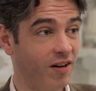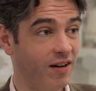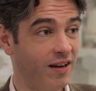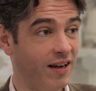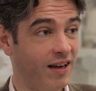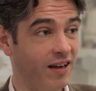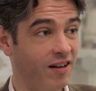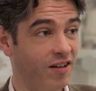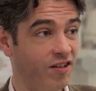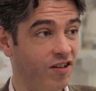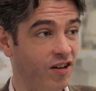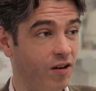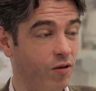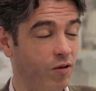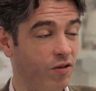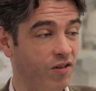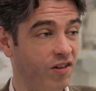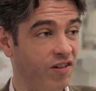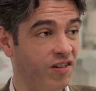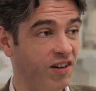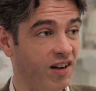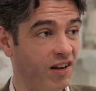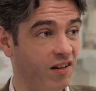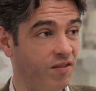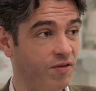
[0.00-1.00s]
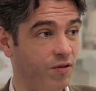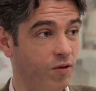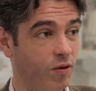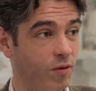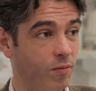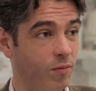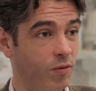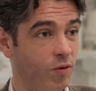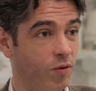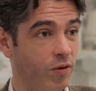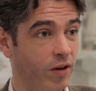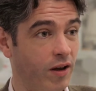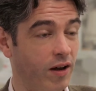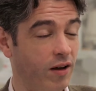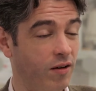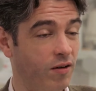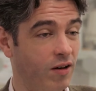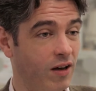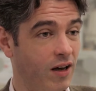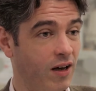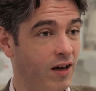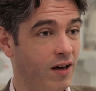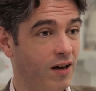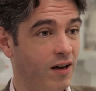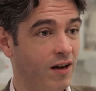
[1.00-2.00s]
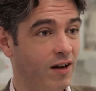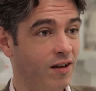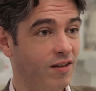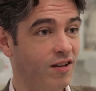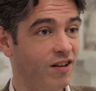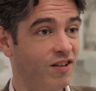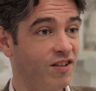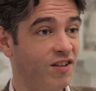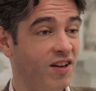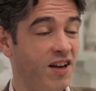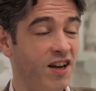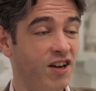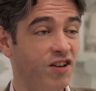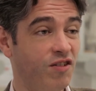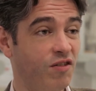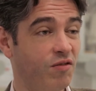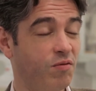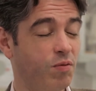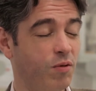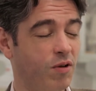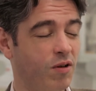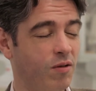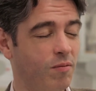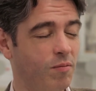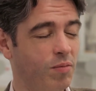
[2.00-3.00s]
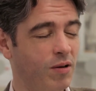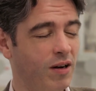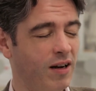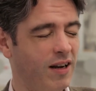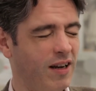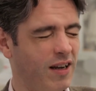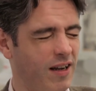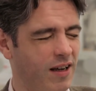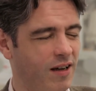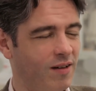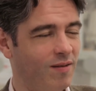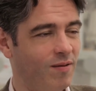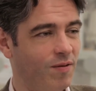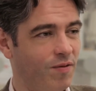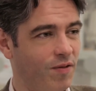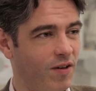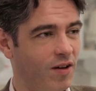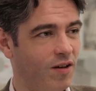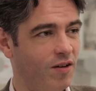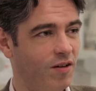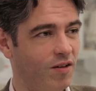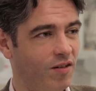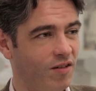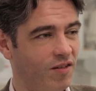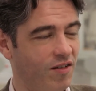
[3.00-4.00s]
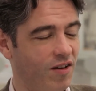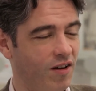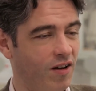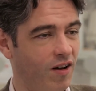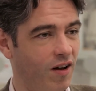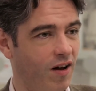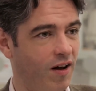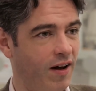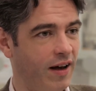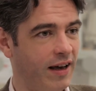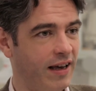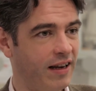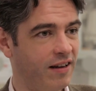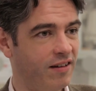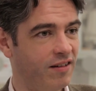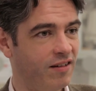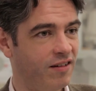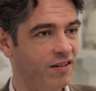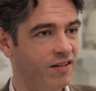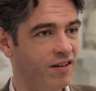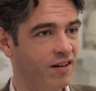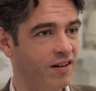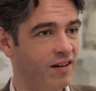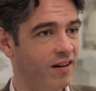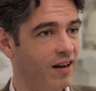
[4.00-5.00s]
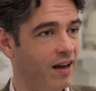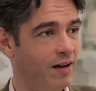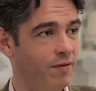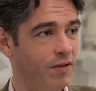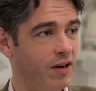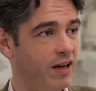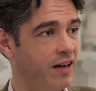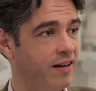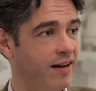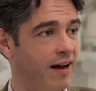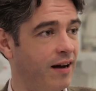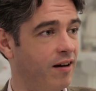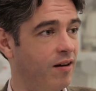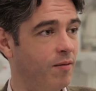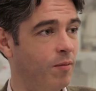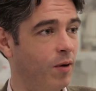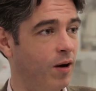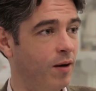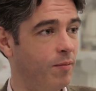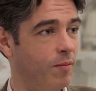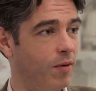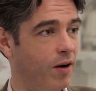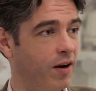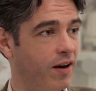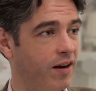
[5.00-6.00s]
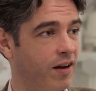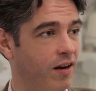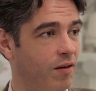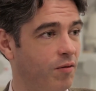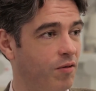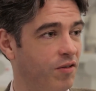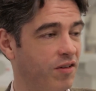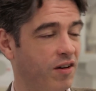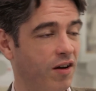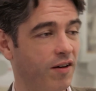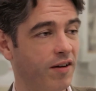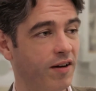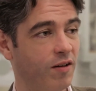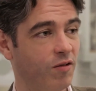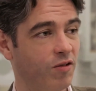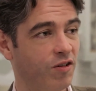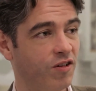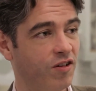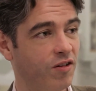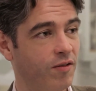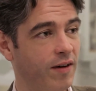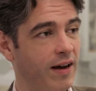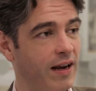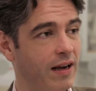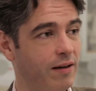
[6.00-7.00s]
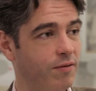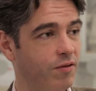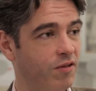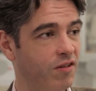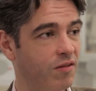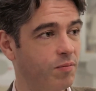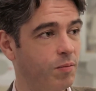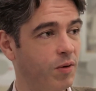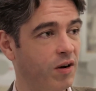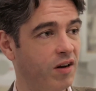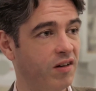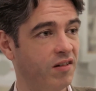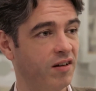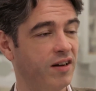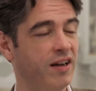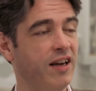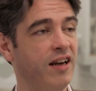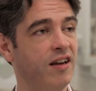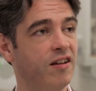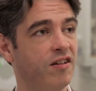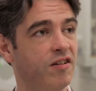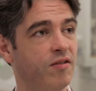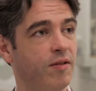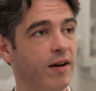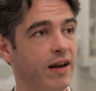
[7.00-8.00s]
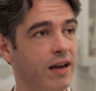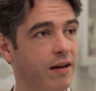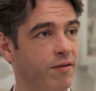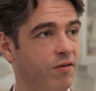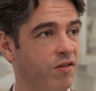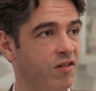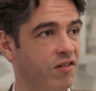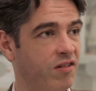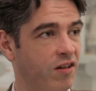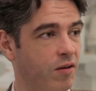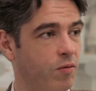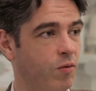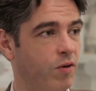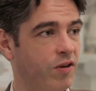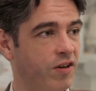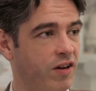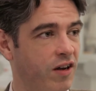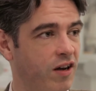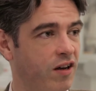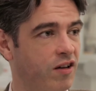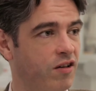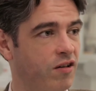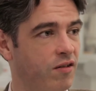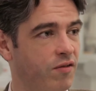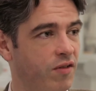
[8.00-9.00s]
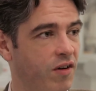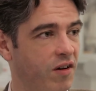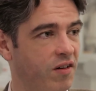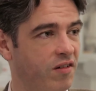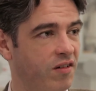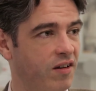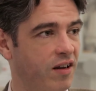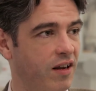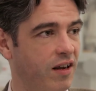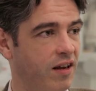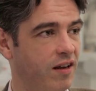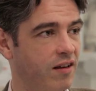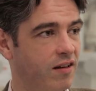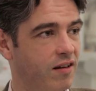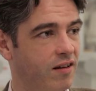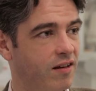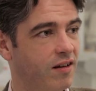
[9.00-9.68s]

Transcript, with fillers: I needed to go on to sixth form, although. The teachers were completely confused that I didn't have any doubt in my mind I was going on to do A levels because I needed to do A levels because I wanted to go to university.